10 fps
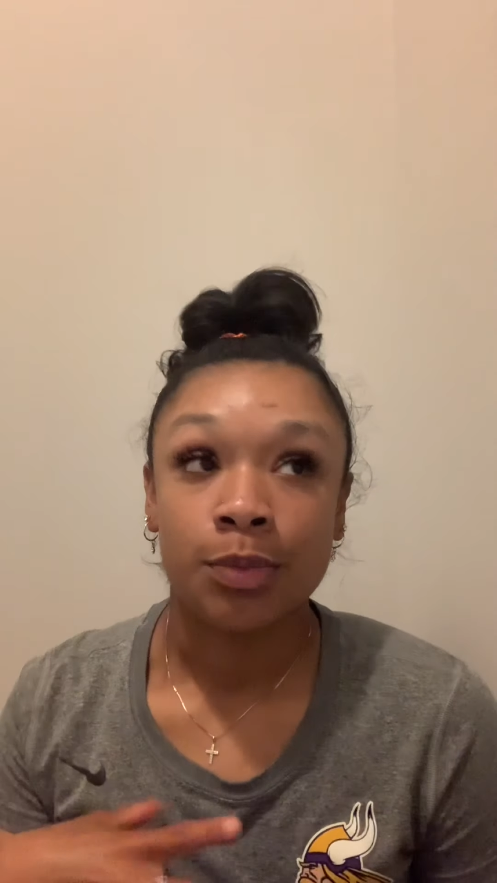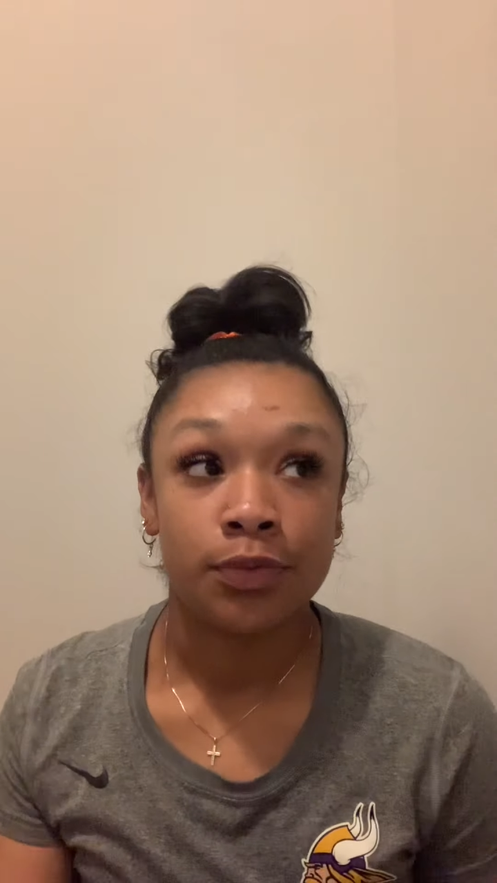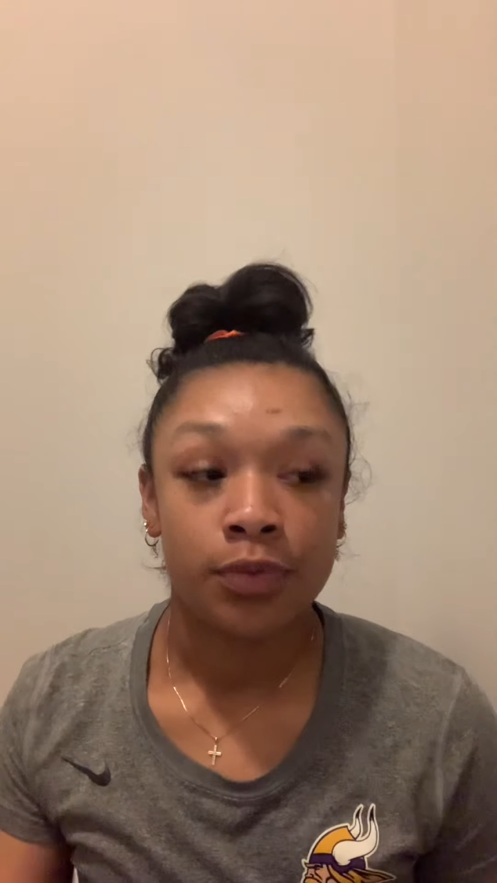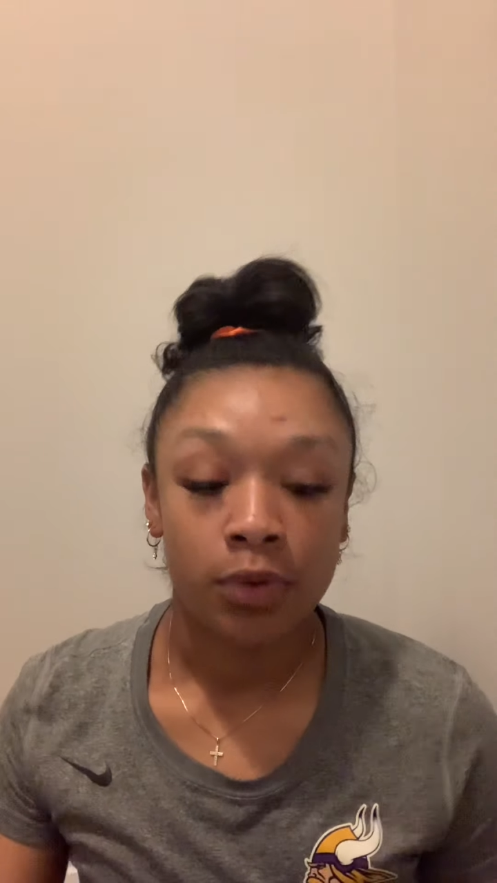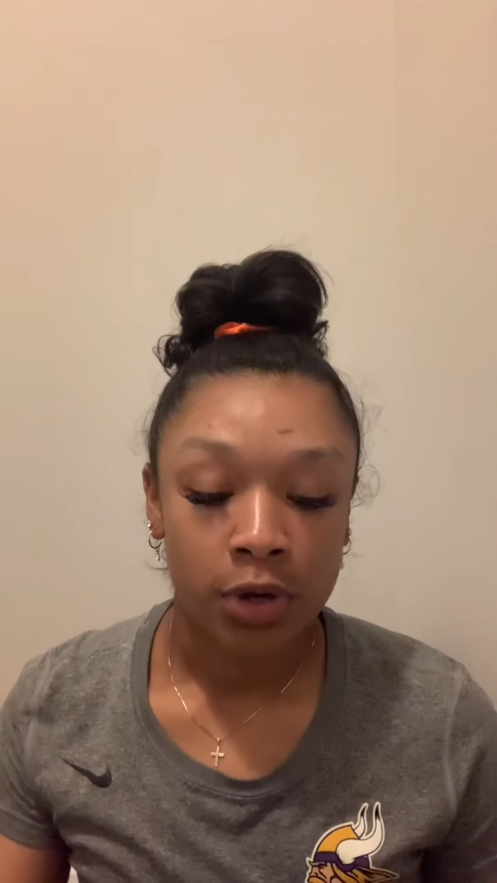
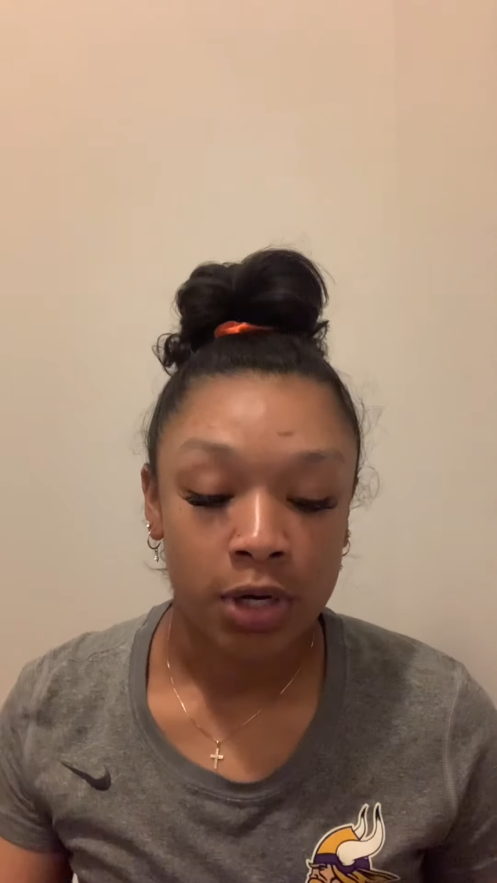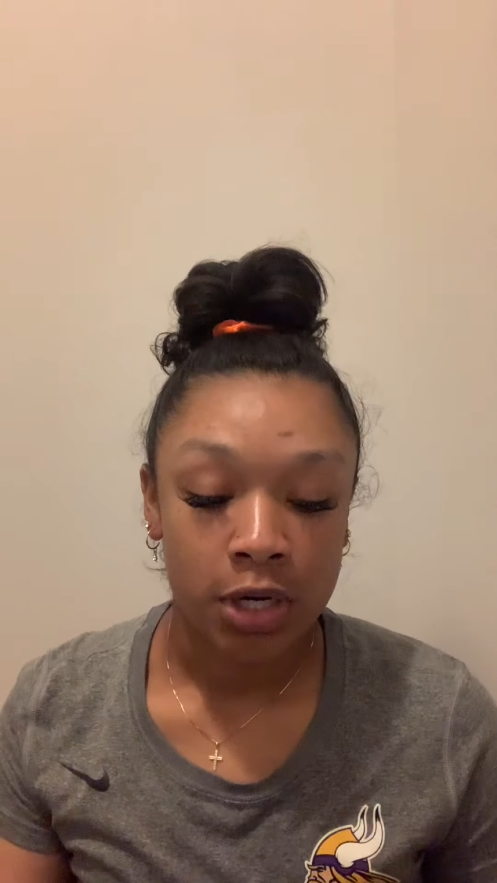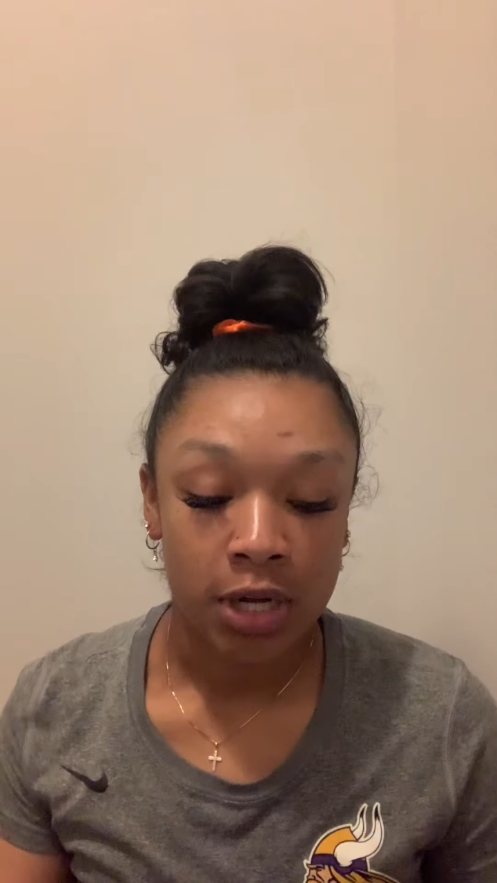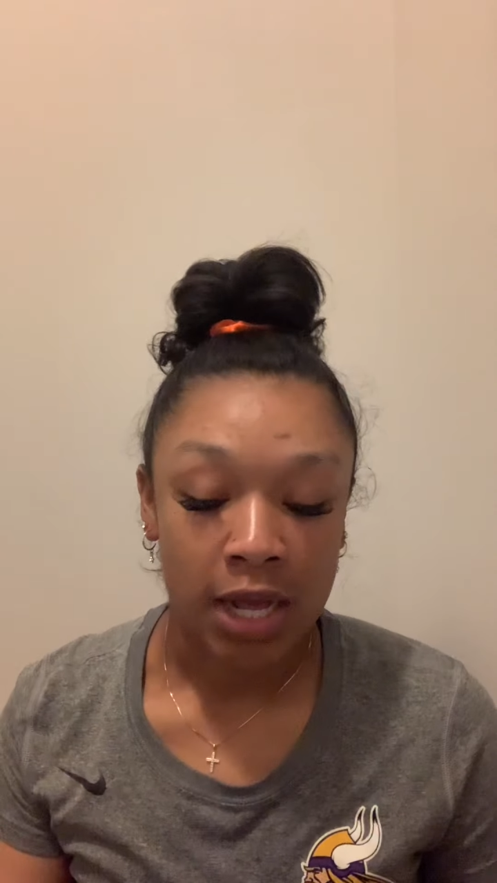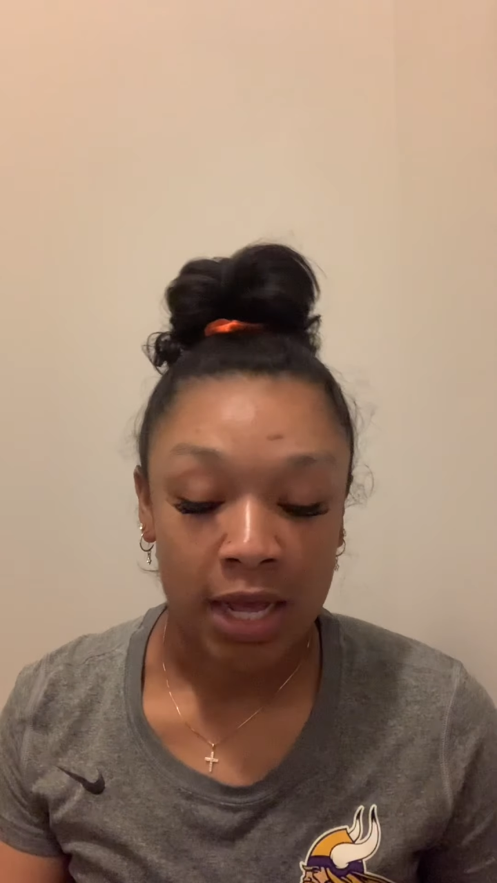
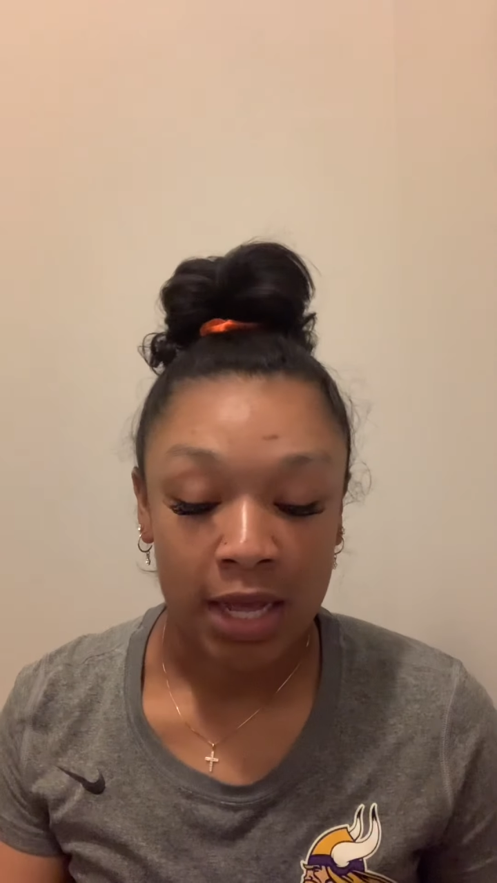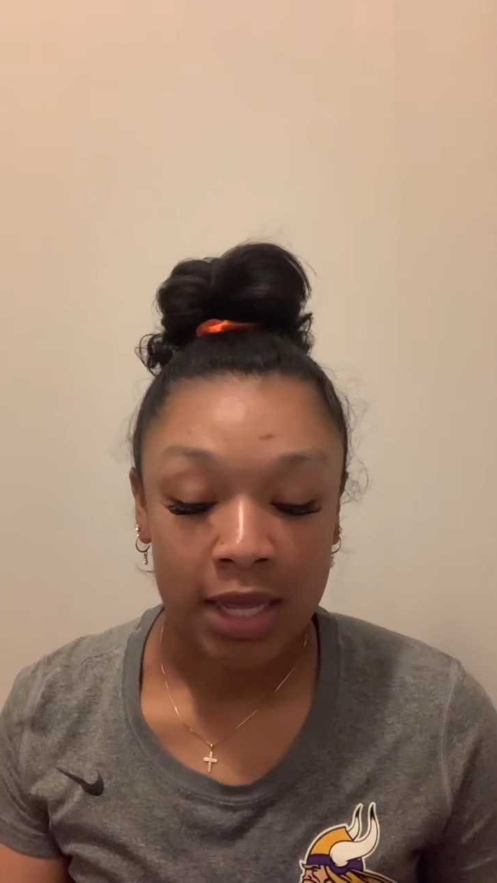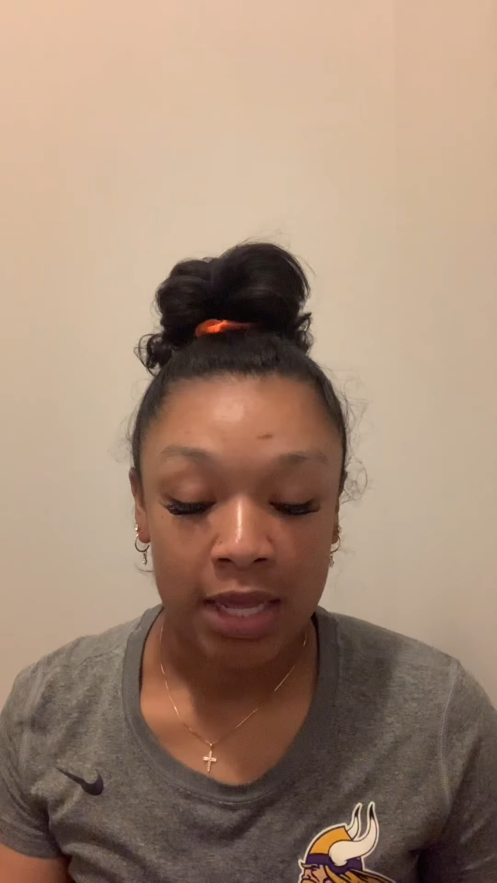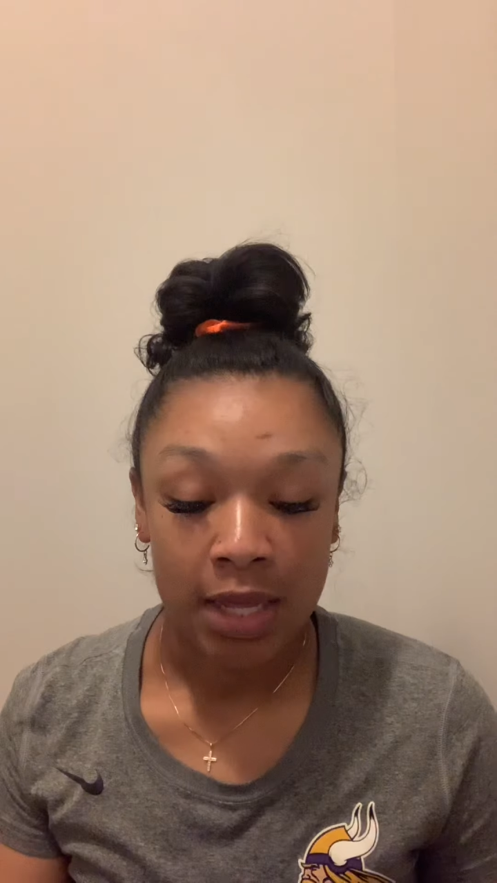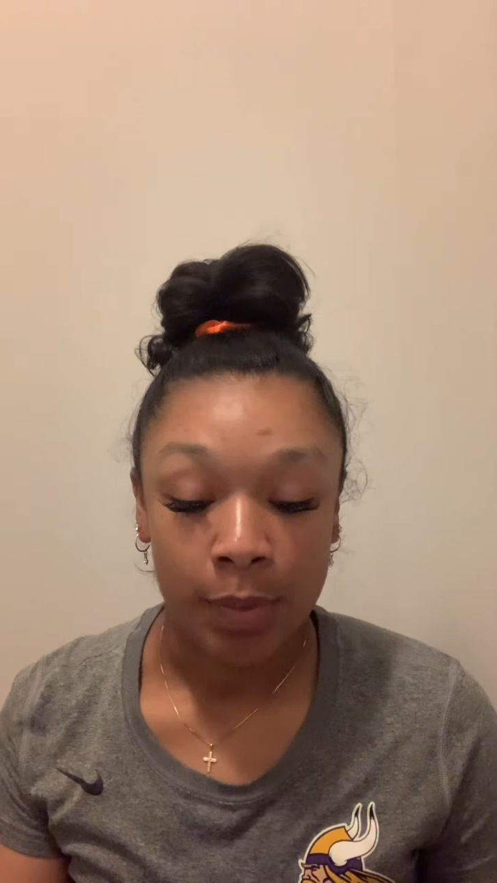when
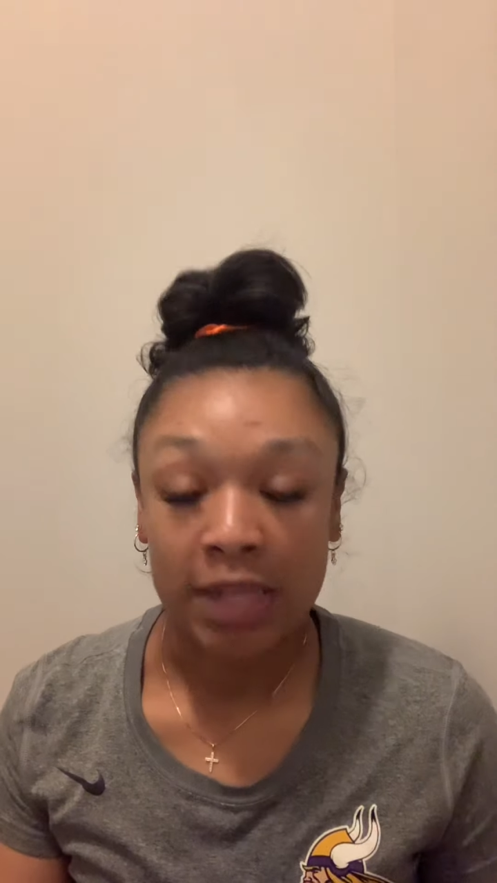I